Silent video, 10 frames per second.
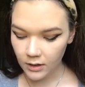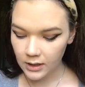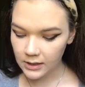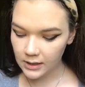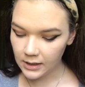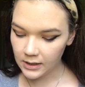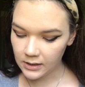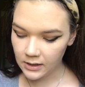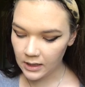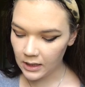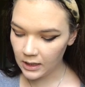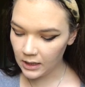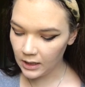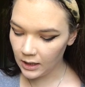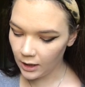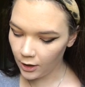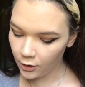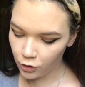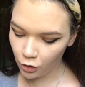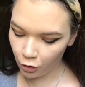This is the
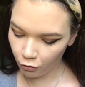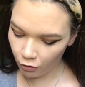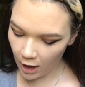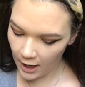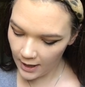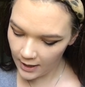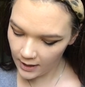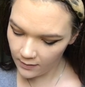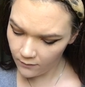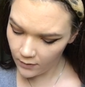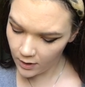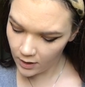Thrive